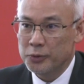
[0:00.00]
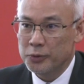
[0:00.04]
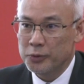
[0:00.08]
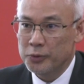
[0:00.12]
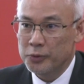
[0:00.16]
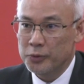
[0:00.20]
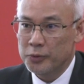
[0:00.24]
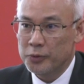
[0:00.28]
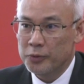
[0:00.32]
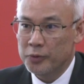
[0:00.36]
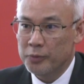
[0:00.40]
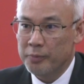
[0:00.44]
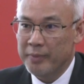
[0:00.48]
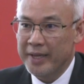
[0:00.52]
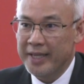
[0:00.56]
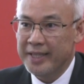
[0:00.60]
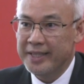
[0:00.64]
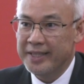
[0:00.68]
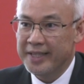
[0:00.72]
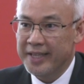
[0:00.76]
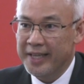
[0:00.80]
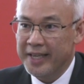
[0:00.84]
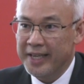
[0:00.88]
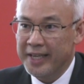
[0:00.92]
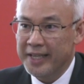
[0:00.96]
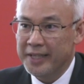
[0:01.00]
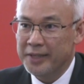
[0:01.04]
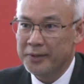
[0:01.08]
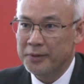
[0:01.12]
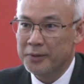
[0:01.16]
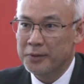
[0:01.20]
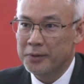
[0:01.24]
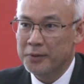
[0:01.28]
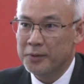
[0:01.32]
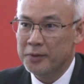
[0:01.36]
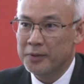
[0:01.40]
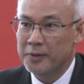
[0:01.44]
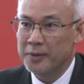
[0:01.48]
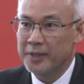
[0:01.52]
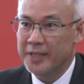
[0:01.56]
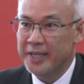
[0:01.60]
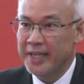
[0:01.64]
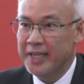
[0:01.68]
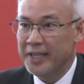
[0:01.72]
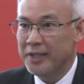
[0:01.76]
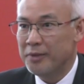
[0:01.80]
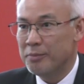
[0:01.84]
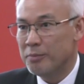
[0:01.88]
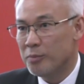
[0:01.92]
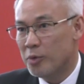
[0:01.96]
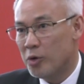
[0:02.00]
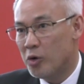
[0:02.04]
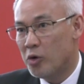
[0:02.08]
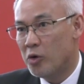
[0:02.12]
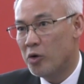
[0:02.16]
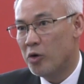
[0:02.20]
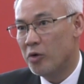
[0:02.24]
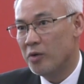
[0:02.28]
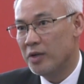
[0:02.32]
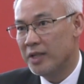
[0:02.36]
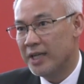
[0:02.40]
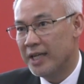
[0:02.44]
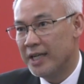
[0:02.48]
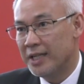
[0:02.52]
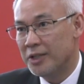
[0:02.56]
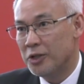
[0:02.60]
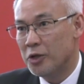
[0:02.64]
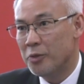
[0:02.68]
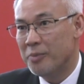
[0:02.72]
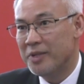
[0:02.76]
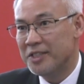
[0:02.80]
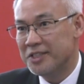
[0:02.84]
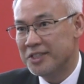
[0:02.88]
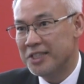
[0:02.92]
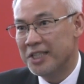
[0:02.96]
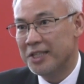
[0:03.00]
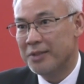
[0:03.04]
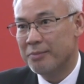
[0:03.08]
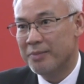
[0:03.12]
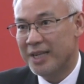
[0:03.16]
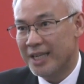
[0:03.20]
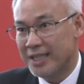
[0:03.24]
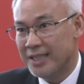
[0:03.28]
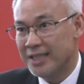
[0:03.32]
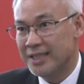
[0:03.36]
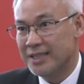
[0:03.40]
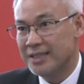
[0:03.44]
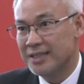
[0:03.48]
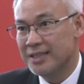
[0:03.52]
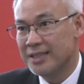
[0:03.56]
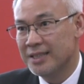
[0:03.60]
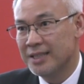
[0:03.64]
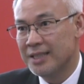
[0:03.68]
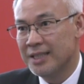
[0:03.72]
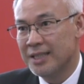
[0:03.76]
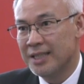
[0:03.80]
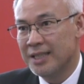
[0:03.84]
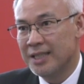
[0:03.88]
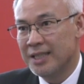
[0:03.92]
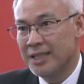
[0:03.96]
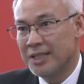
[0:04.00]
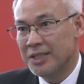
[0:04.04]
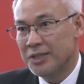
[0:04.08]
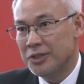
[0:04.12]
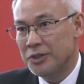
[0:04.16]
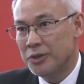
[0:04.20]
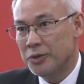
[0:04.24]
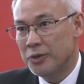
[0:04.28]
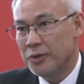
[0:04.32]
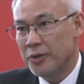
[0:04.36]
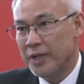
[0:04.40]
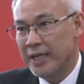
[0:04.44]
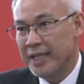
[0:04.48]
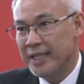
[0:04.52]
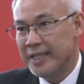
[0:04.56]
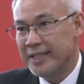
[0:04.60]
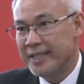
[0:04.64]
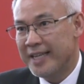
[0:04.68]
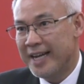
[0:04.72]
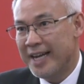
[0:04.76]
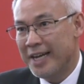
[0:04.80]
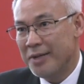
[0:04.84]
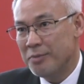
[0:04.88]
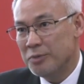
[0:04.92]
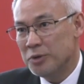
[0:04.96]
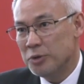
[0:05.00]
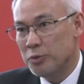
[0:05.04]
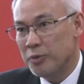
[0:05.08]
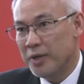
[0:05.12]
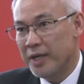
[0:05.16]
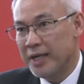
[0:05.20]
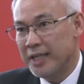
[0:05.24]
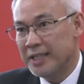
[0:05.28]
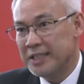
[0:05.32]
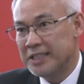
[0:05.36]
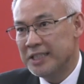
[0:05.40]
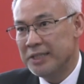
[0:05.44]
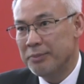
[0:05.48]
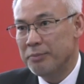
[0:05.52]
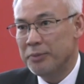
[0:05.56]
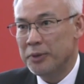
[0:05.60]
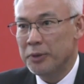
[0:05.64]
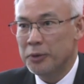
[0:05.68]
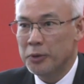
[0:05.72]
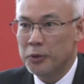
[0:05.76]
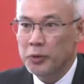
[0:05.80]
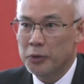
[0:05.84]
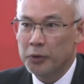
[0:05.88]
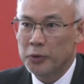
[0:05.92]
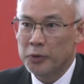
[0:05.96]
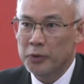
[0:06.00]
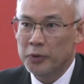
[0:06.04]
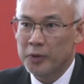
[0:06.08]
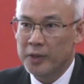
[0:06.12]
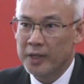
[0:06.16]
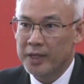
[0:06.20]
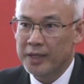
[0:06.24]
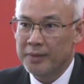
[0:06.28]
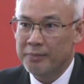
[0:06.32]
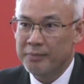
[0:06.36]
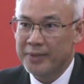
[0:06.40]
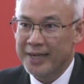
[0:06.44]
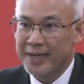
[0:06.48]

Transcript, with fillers: to maintain or gain more uh, domestic market. So in times where CPO uh,